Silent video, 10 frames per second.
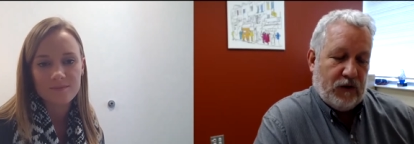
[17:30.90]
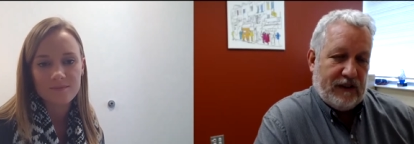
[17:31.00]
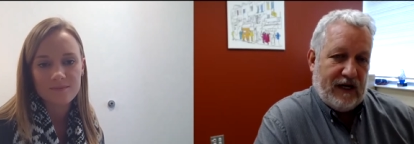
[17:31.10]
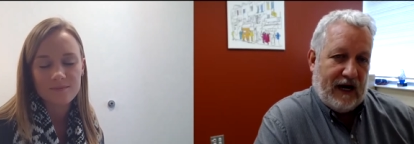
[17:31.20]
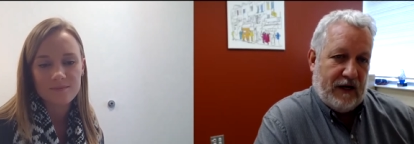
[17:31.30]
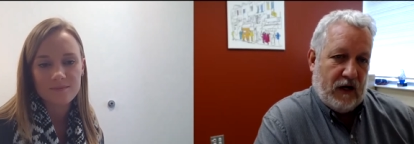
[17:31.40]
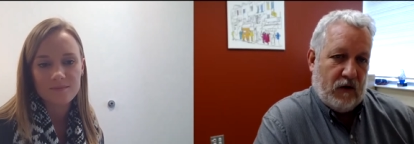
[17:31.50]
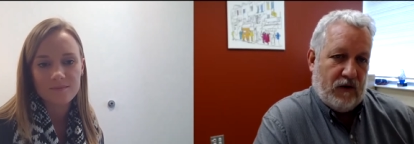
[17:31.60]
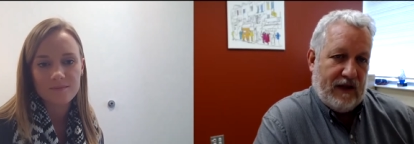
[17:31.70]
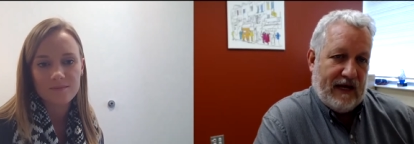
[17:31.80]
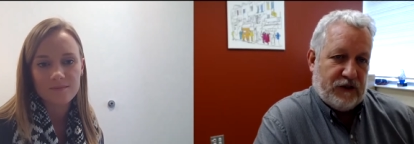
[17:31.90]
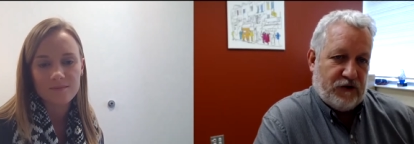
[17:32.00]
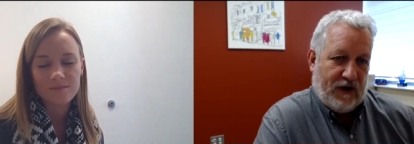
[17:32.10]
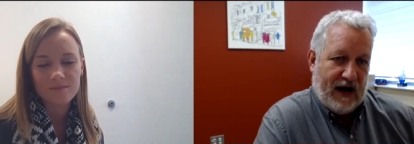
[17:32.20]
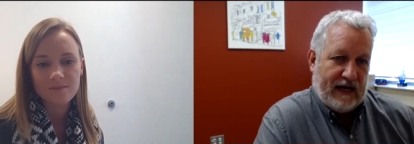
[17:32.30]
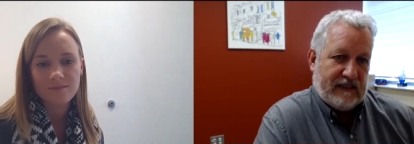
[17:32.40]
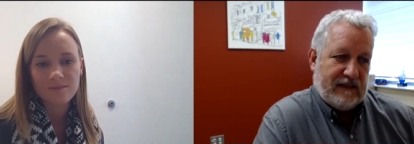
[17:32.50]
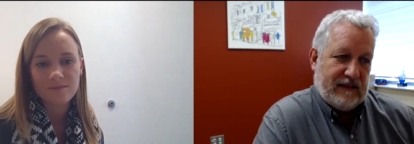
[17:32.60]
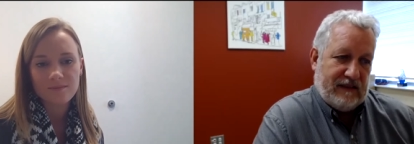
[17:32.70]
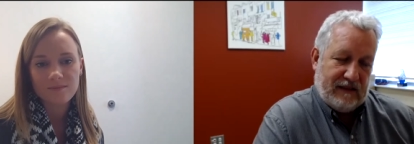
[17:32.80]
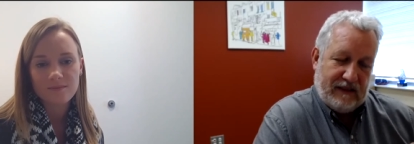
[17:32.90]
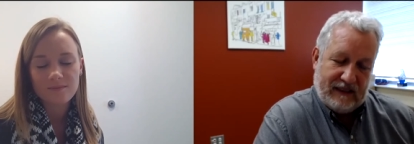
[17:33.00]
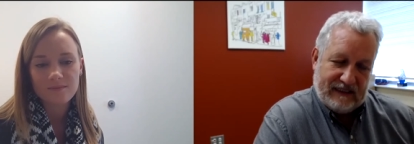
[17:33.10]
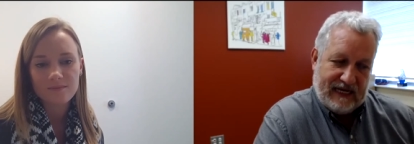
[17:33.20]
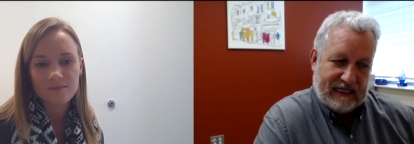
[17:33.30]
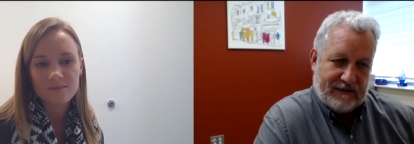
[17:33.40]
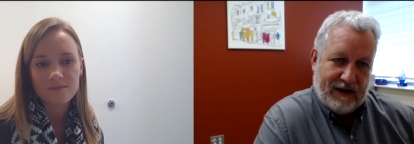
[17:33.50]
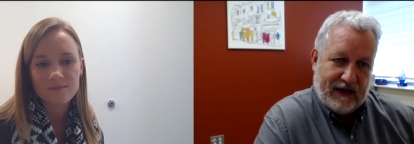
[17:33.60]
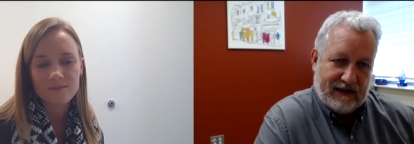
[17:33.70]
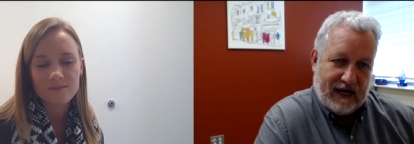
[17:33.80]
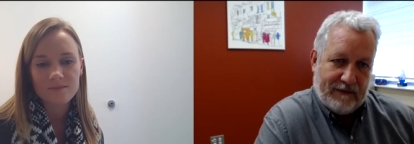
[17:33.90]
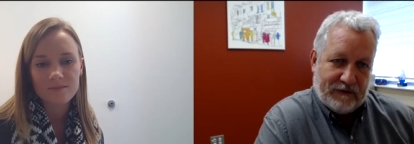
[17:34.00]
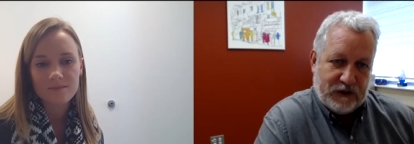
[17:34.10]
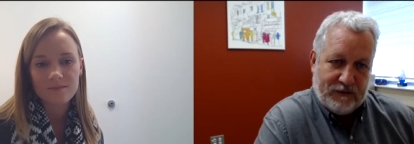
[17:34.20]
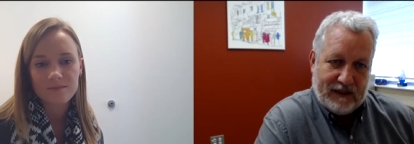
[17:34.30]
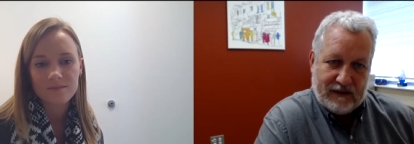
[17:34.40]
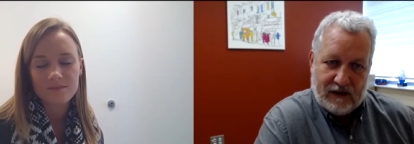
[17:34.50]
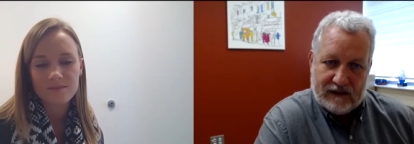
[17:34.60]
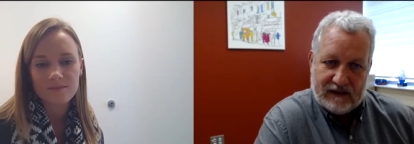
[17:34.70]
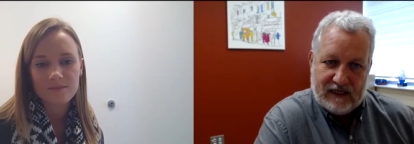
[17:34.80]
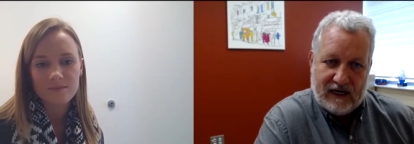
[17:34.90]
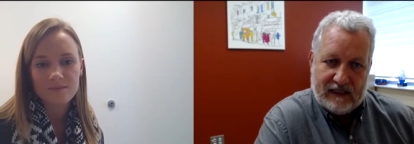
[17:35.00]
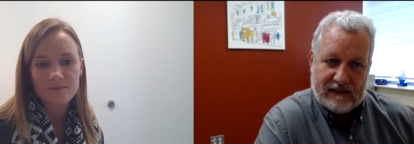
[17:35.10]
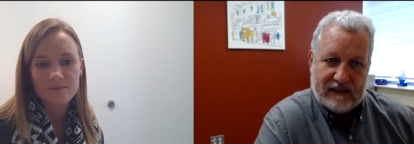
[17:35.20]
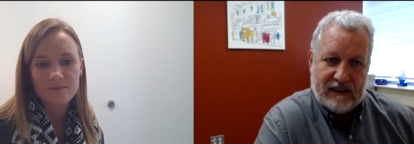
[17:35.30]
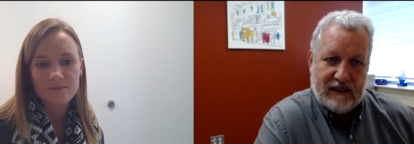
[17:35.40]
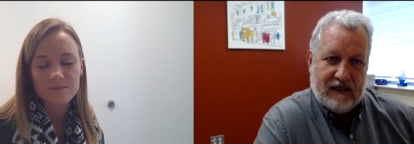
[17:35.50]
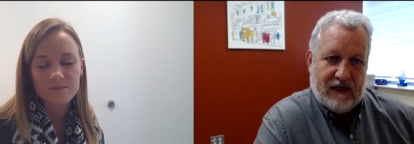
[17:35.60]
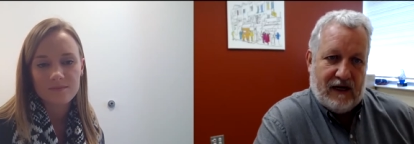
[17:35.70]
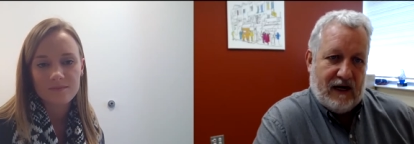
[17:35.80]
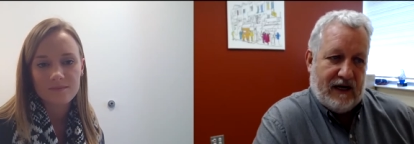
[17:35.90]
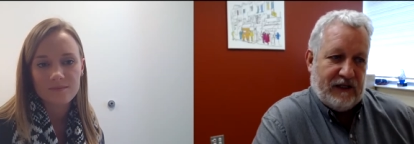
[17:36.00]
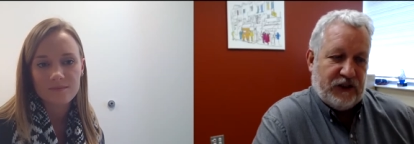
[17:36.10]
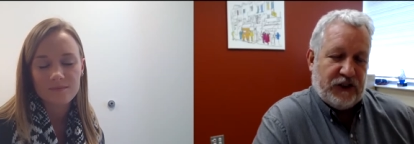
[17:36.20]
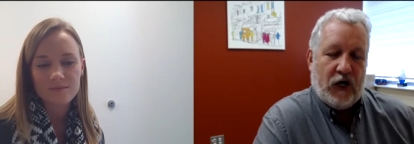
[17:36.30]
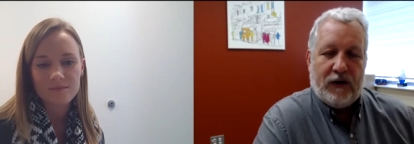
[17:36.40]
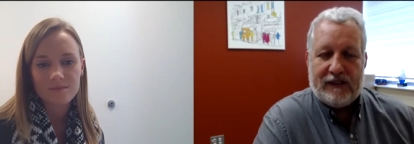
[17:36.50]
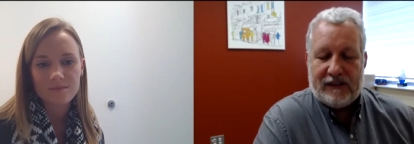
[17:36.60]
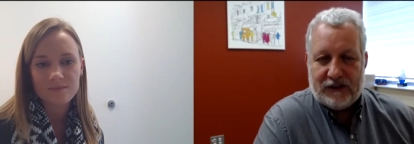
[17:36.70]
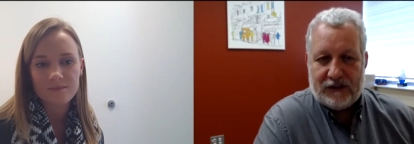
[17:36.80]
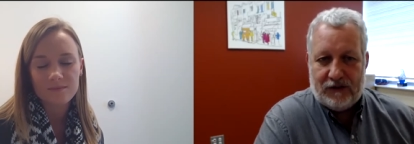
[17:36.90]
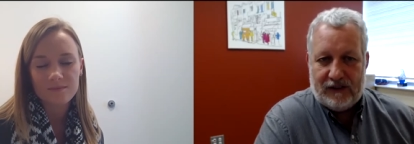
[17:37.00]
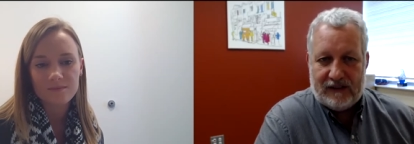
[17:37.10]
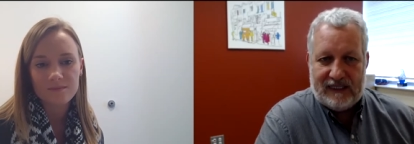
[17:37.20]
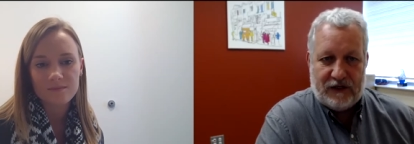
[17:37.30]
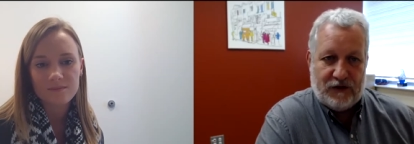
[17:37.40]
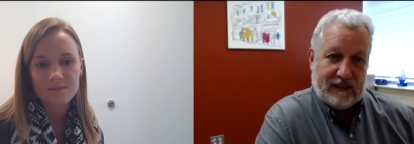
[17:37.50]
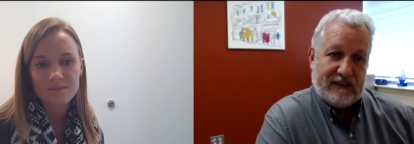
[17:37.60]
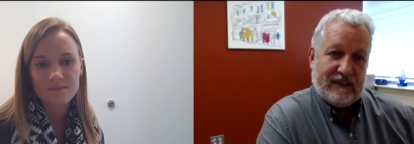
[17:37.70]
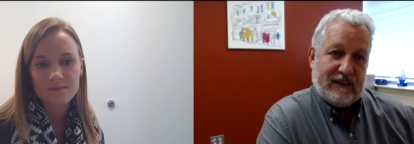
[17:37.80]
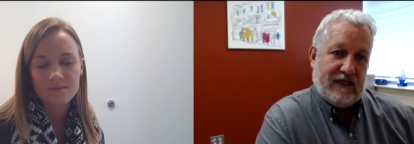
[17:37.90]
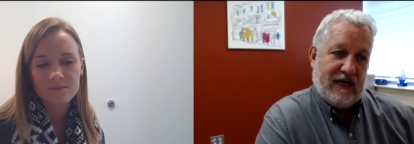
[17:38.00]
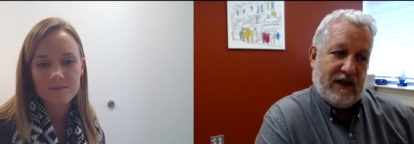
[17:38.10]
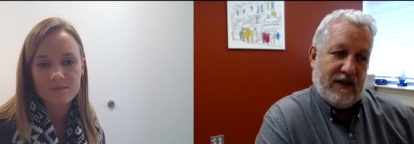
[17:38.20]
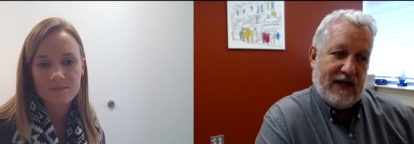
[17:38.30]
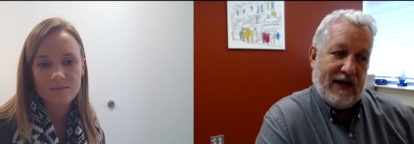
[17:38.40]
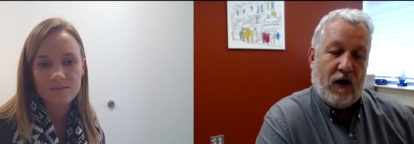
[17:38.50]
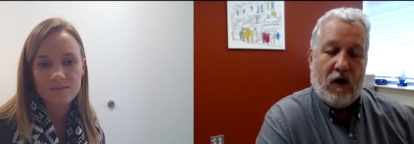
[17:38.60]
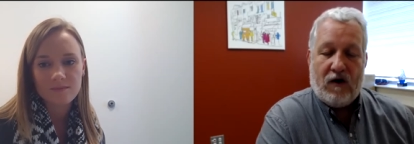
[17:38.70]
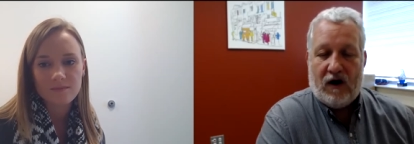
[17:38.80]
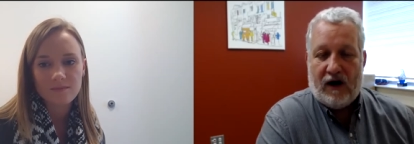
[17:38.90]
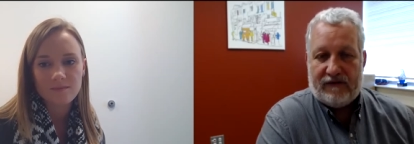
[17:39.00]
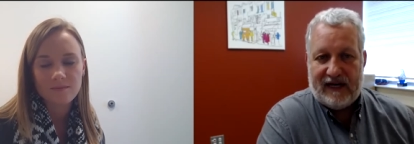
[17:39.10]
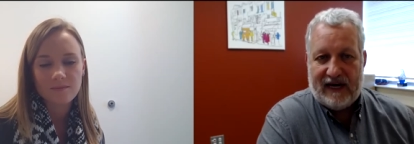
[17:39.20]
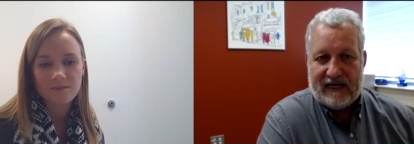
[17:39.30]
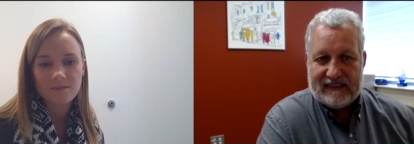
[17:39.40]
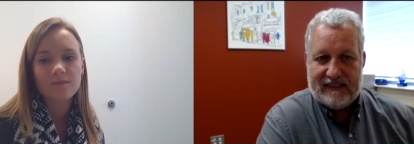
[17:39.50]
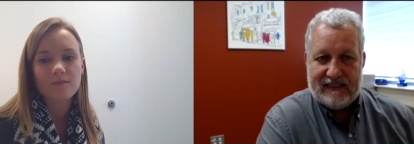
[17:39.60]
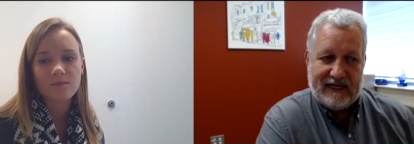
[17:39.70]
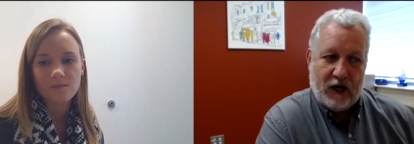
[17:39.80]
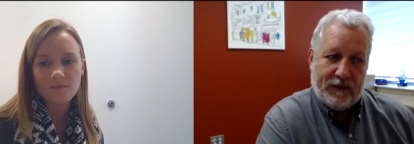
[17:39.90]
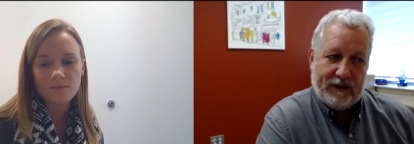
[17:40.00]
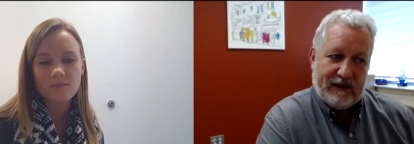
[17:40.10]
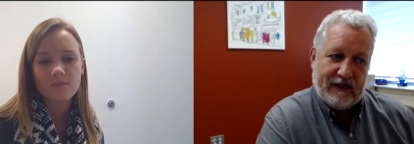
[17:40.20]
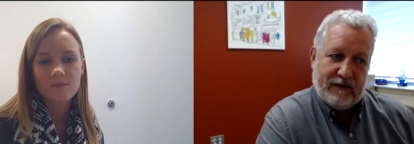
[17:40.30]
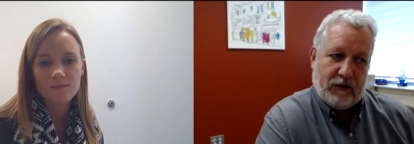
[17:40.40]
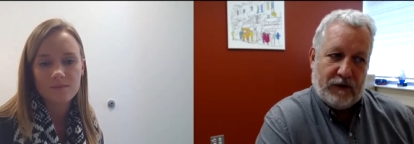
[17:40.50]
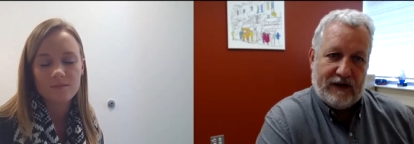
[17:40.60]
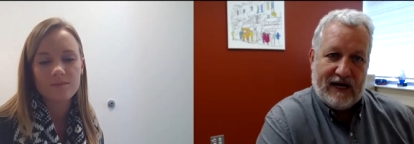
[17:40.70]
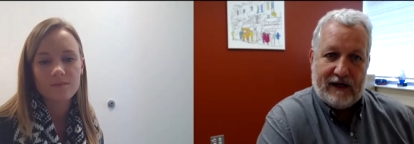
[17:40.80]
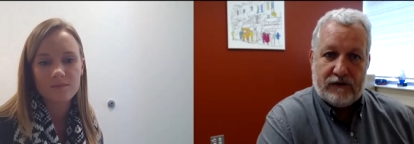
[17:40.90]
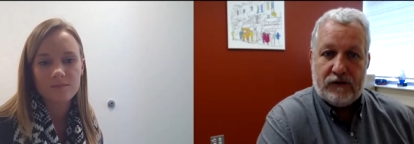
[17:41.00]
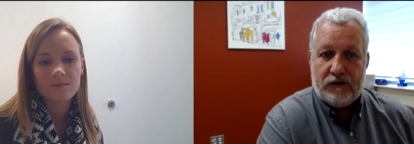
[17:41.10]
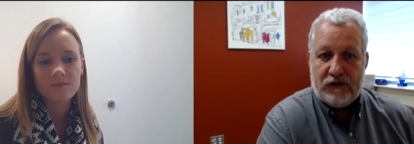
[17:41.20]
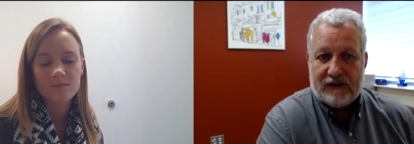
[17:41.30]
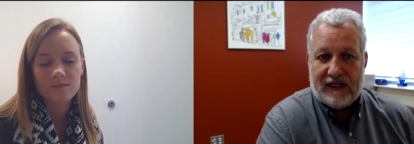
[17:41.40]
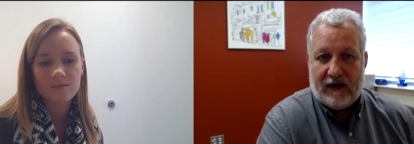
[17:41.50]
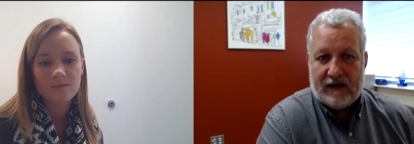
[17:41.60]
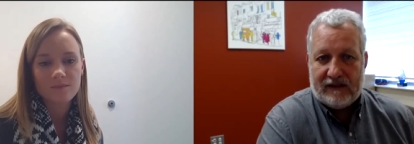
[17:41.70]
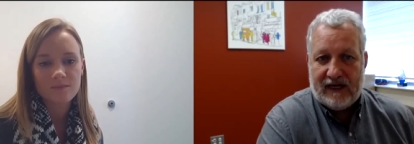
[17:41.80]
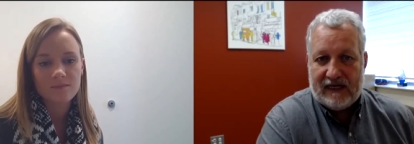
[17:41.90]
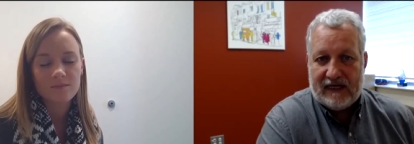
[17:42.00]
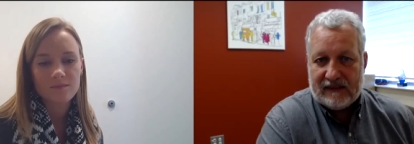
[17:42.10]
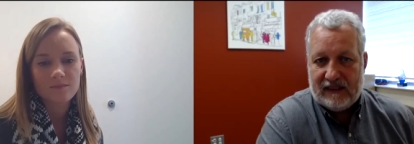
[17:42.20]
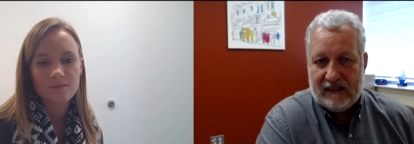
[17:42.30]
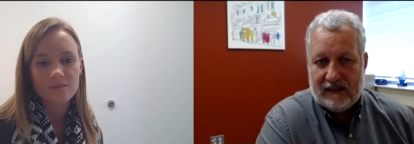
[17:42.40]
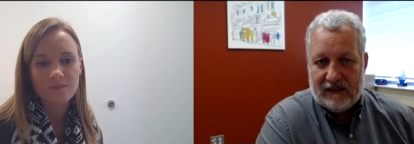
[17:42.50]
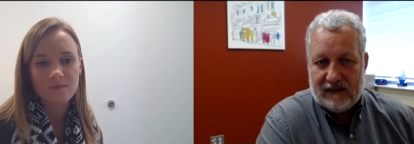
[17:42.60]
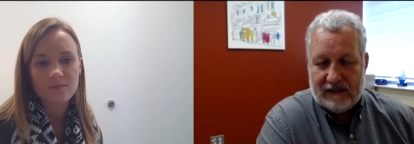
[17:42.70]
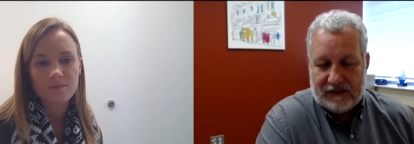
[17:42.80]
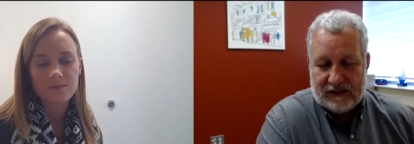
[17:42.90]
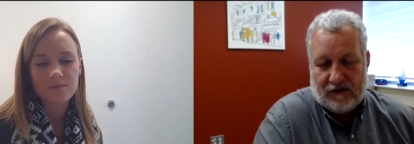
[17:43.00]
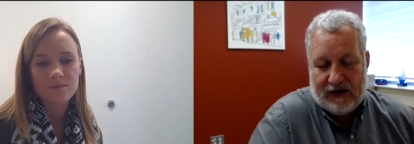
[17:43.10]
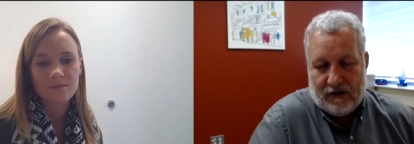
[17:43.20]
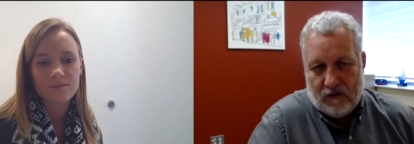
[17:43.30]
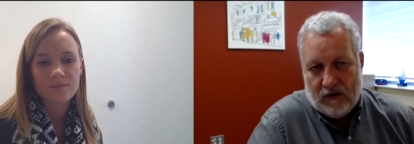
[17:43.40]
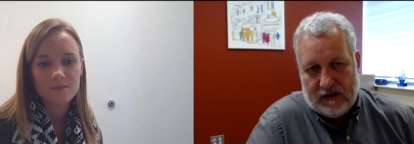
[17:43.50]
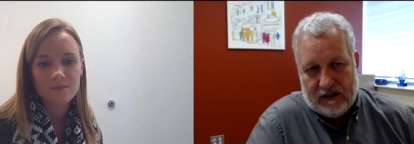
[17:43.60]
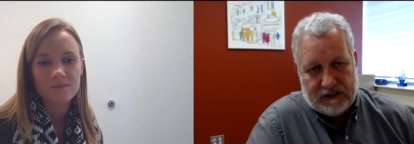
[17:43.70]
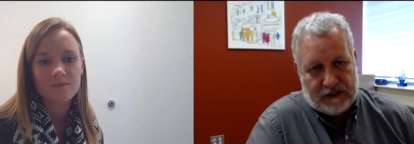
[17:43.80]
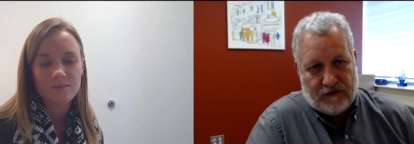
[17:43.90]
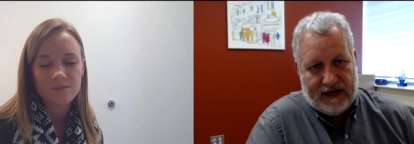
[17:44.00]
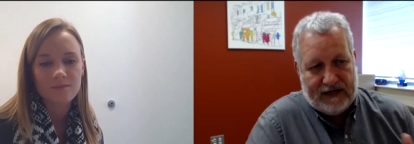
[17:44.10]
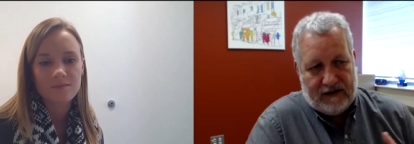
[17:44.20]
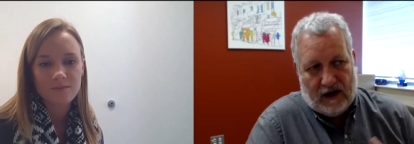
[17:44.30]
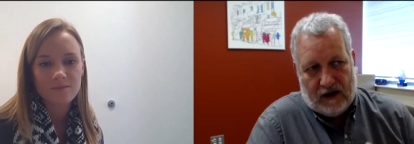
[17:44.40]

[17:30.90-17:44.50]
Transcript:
Speaker 1: and Dyknow that tracks the exact amount of time they're spent on sites uh, and showing the students that you can see that they are off task and then helping them learn how to stay on task is a great is a great